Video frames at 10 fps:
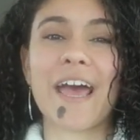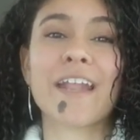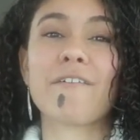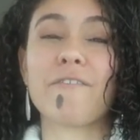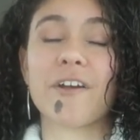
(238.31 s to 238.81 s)
kind
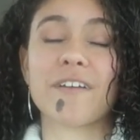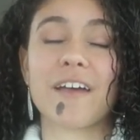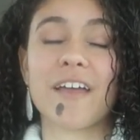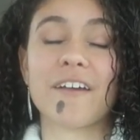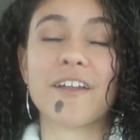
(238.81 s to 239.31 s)
of have
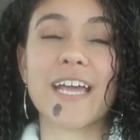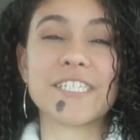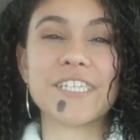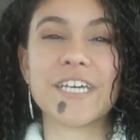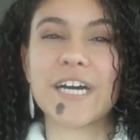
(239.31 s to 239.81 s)
a good
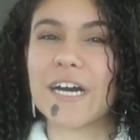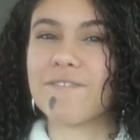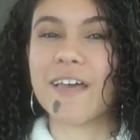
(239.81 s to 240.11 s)
idea of